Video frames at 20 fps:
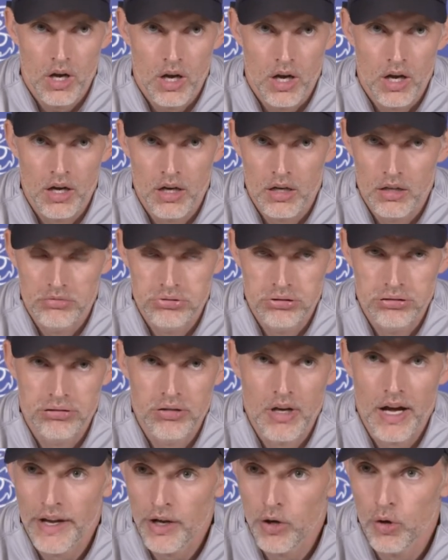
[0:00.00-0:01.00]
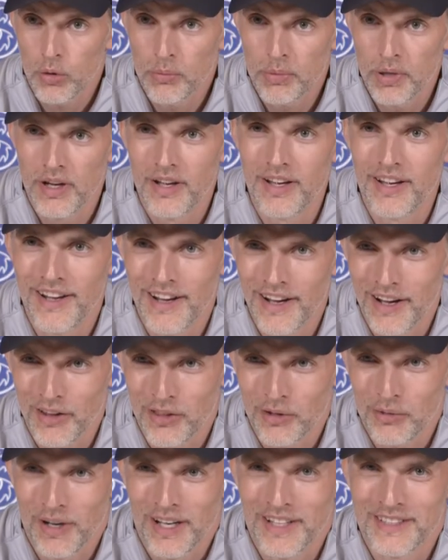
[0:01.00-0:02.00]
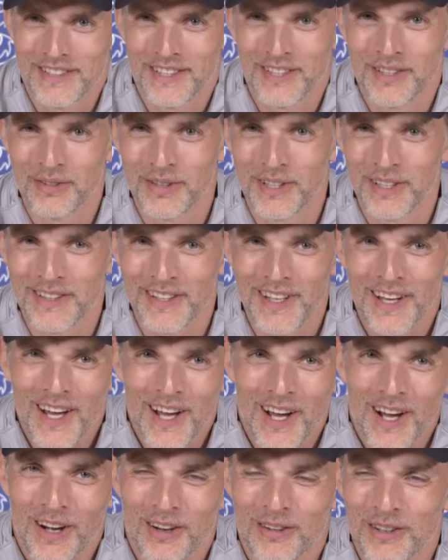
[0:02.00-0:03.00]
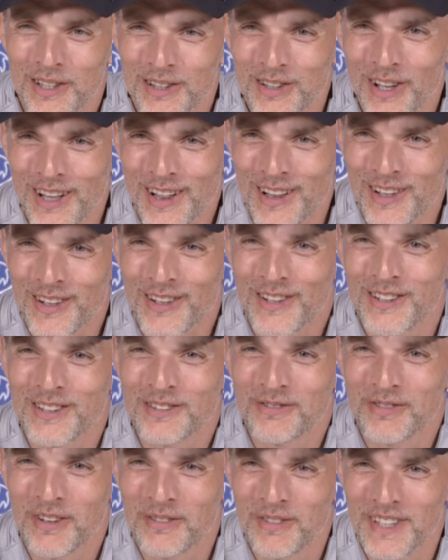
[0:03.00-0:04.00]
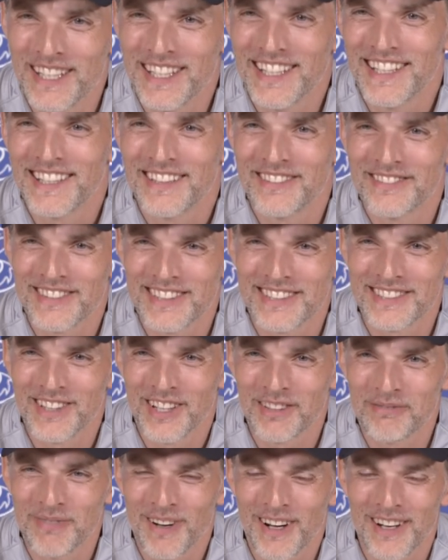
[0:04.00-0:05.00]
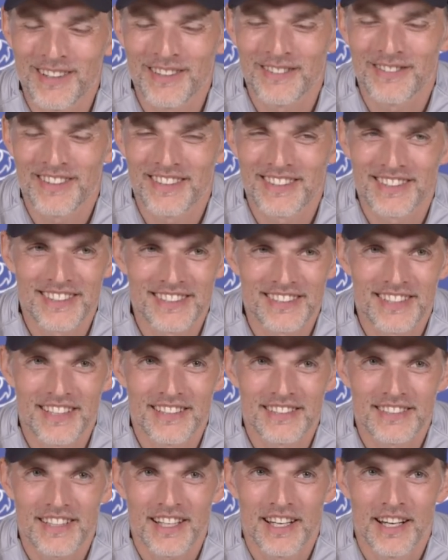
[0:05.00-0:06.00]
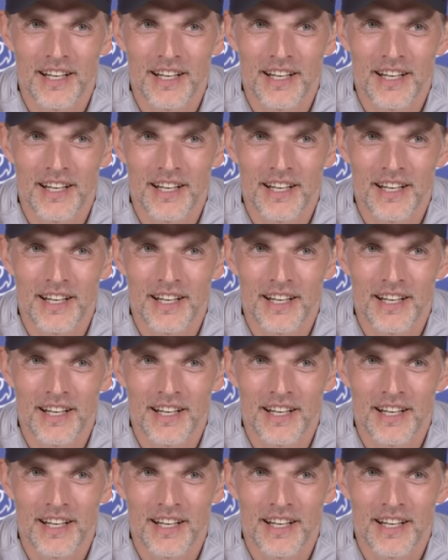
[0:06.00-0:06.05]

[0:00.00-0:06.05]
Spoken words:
I hope. Otherwise, it would not look good for me if it's not part of the success.